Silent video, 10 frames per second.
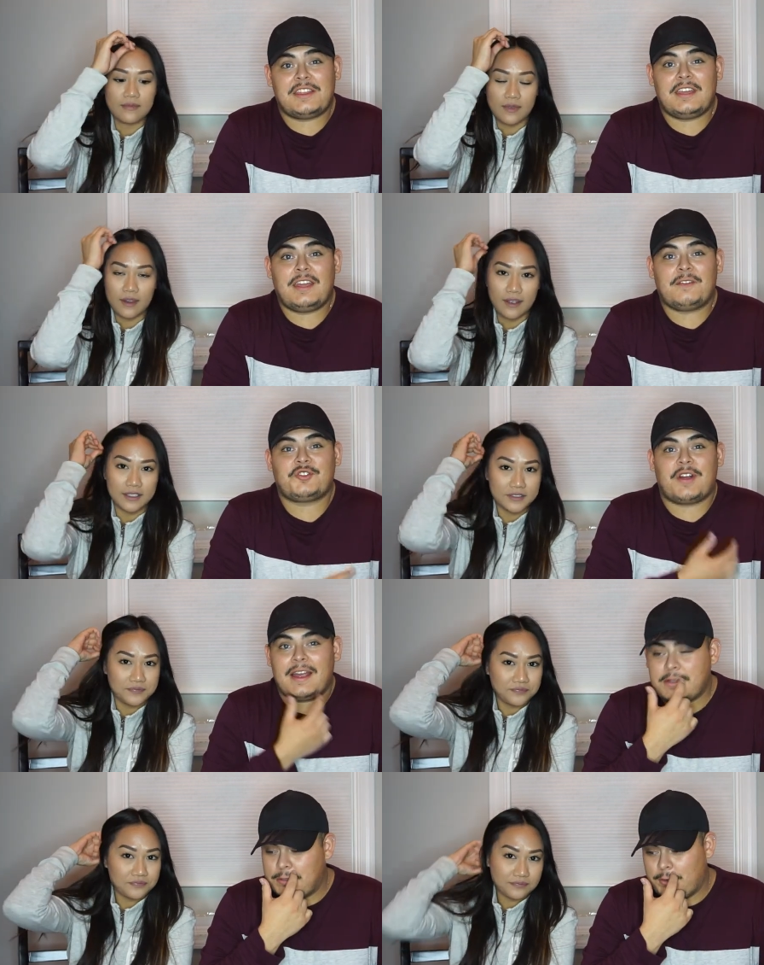Speaker 1: thinking of
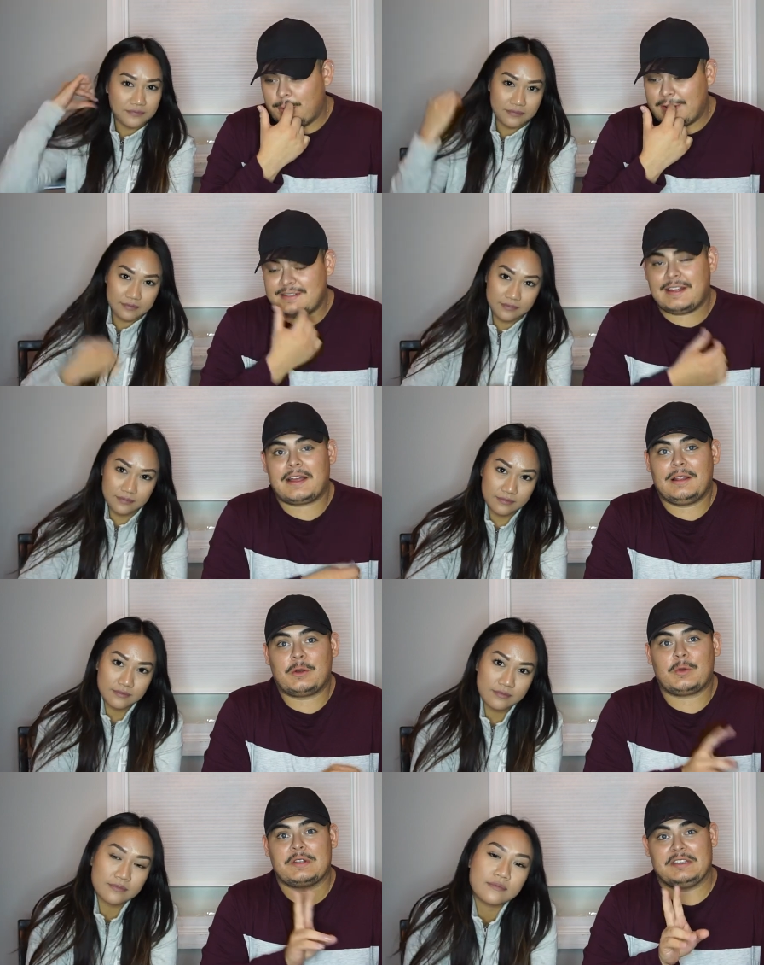trying to do this like a
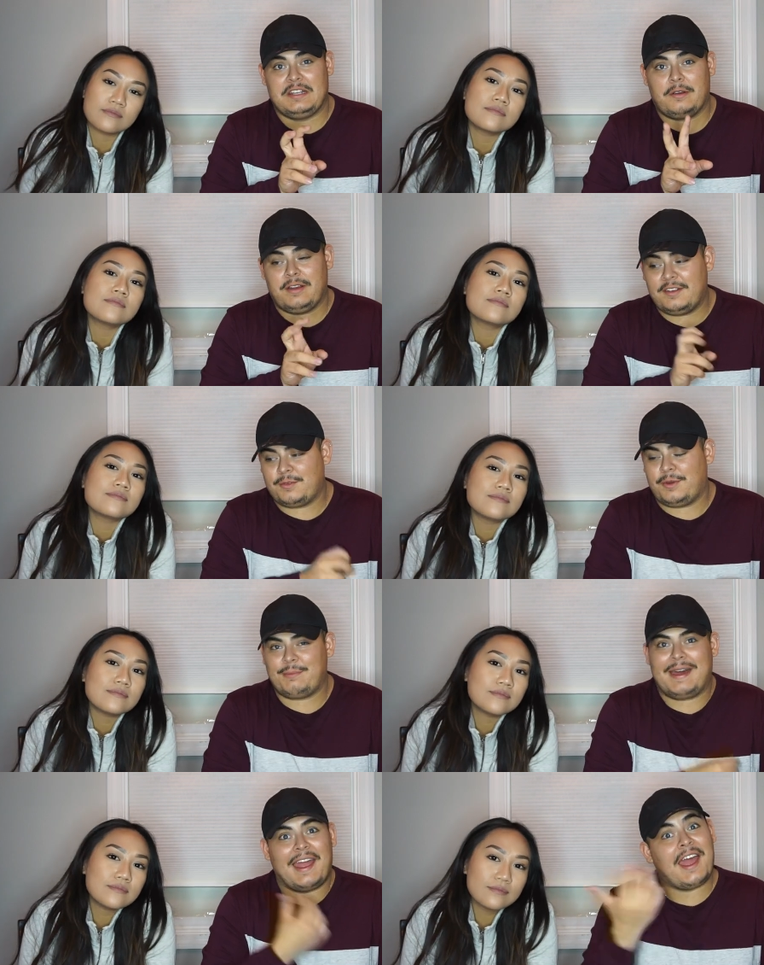little series with
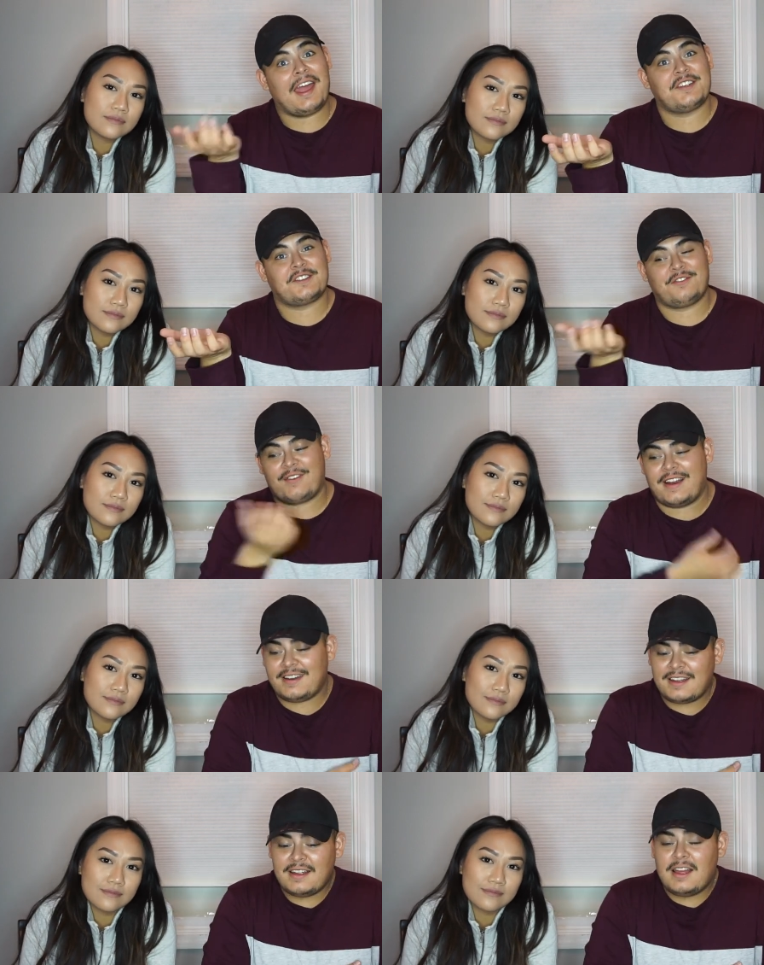my Asian friend.
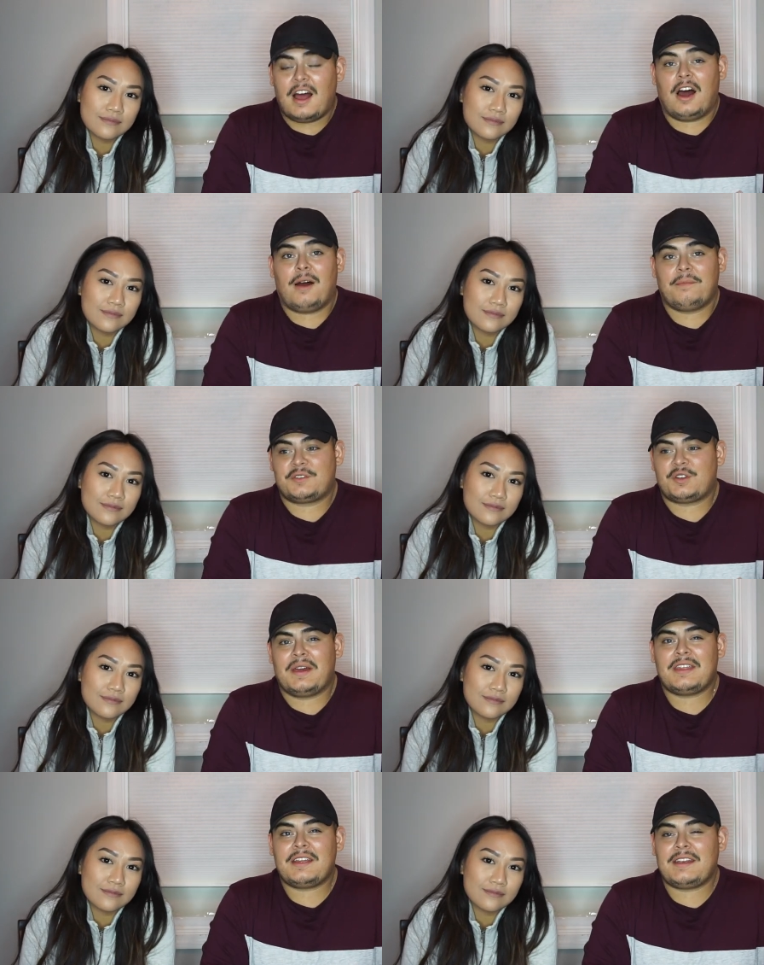So I
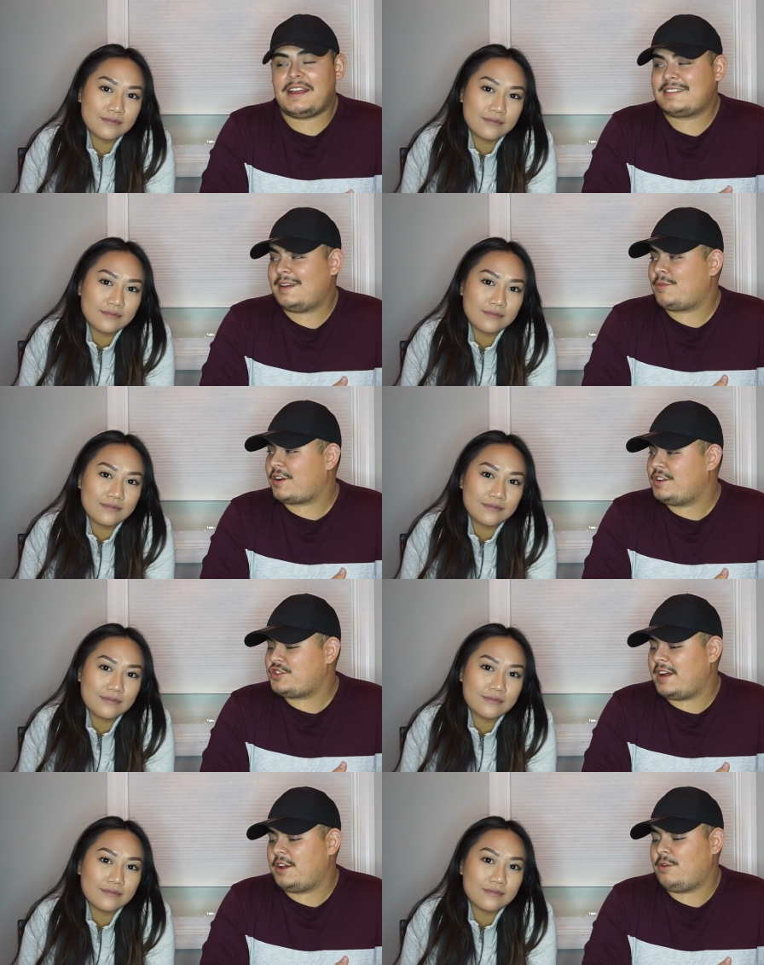think next time we're going to
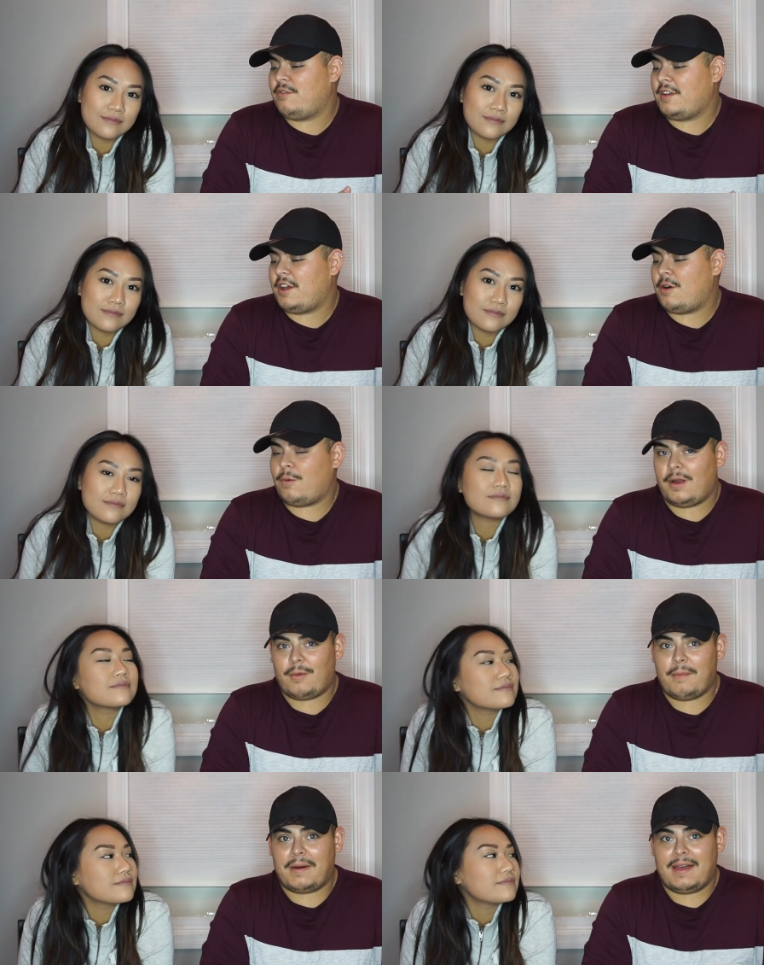try to do a video where
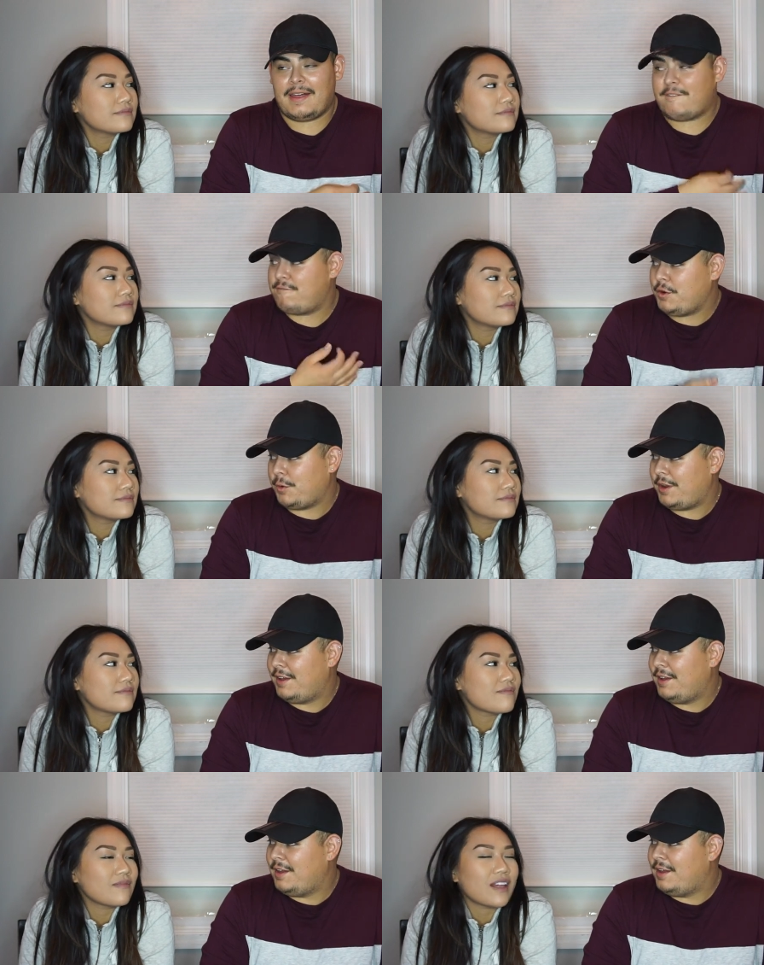we buy like food.
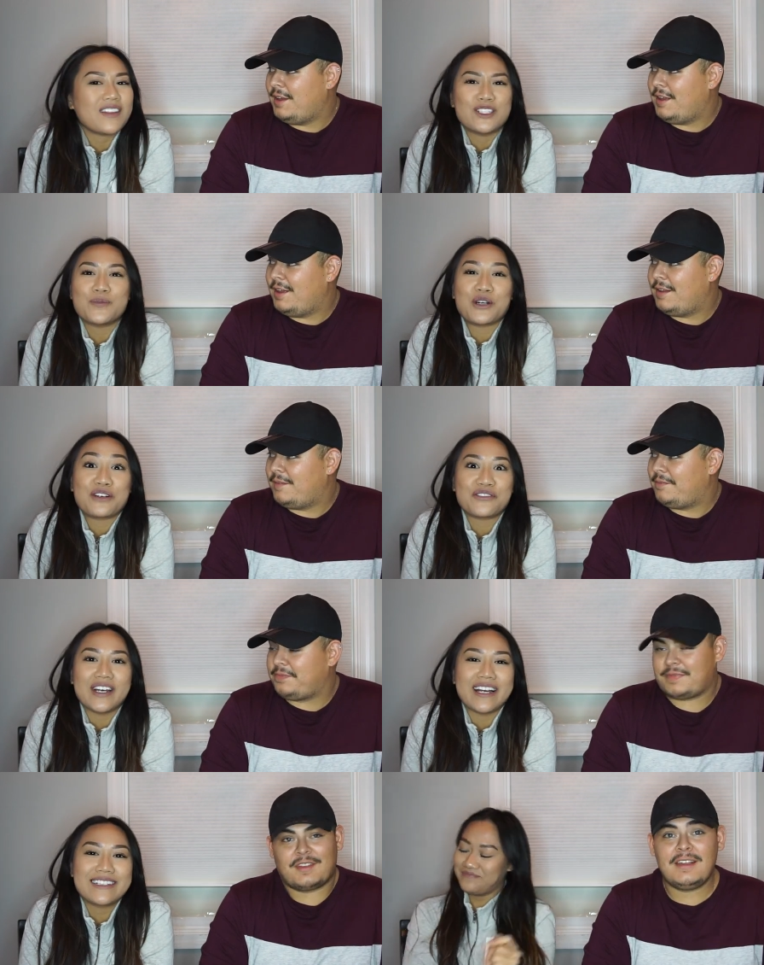That's
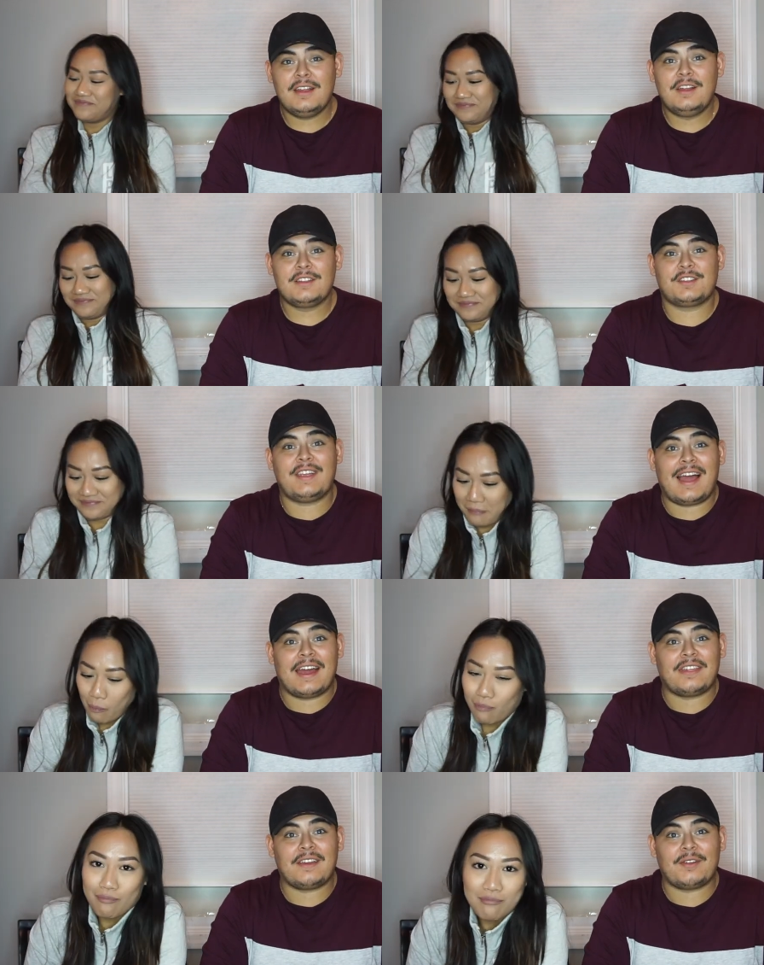perfect. So yeah,
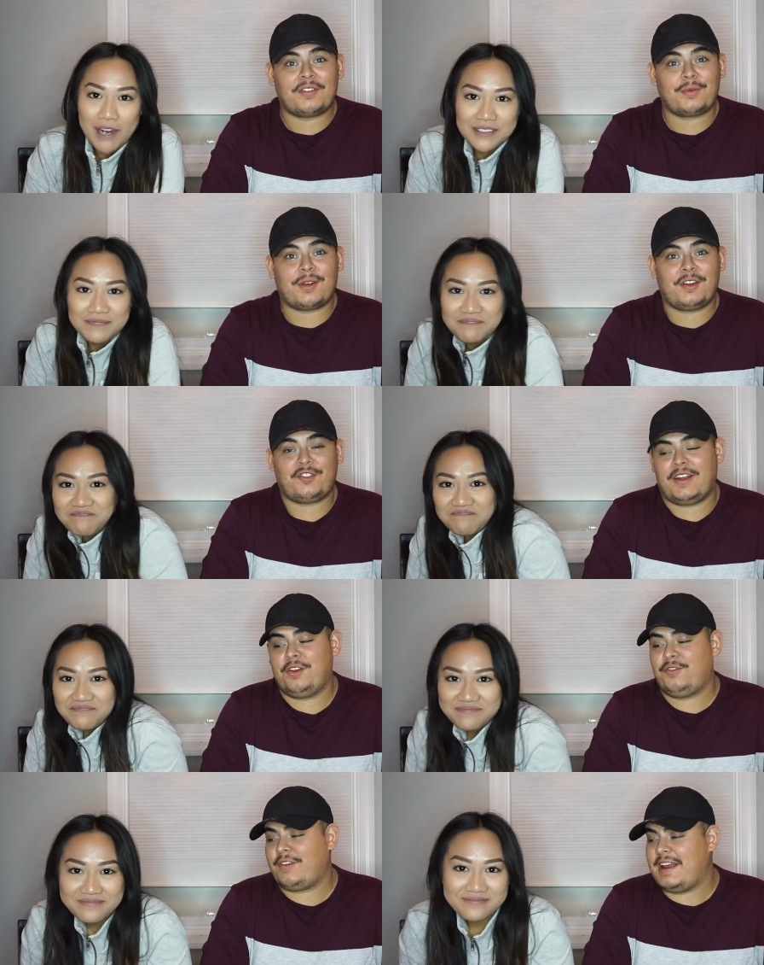I think that's what we're gonna try
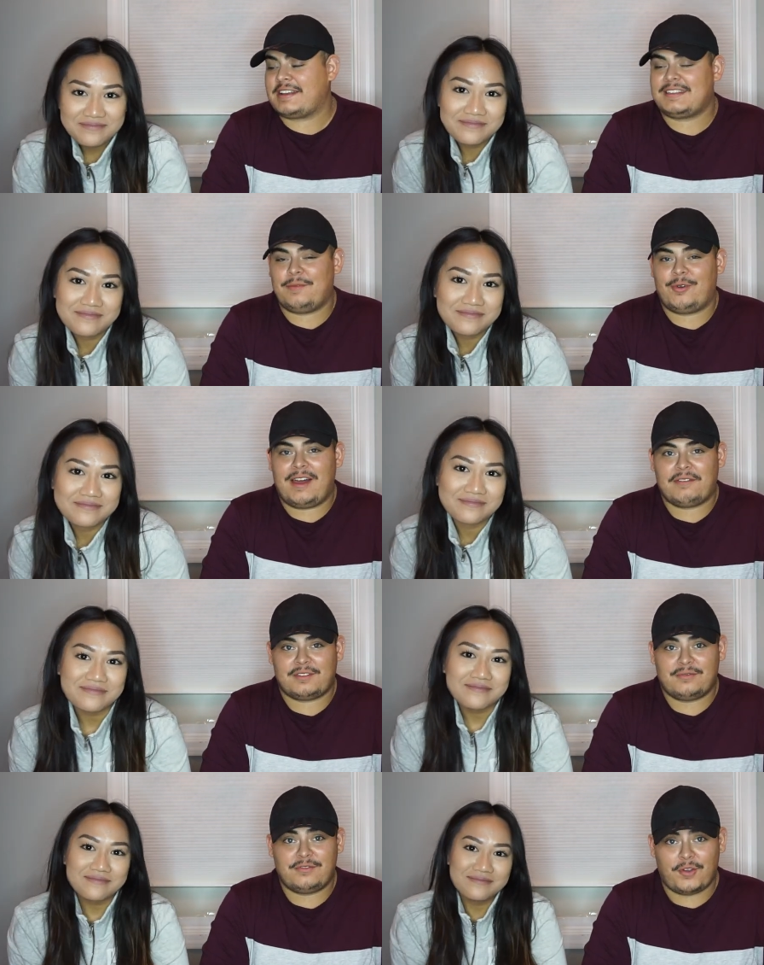to do for next time. We'll have
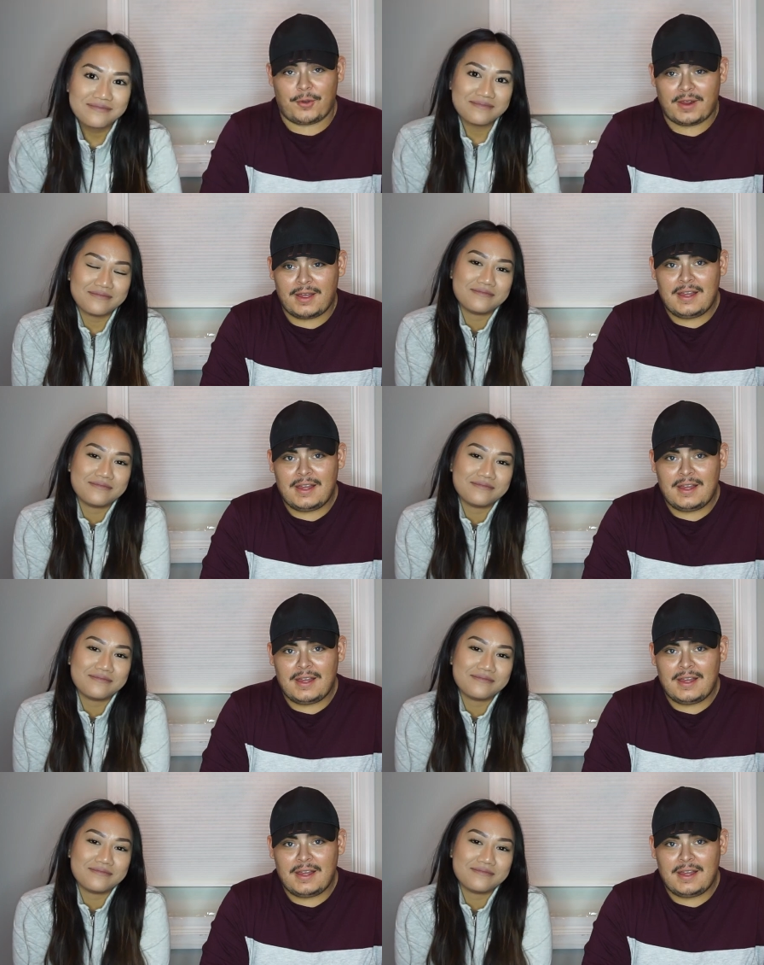some food.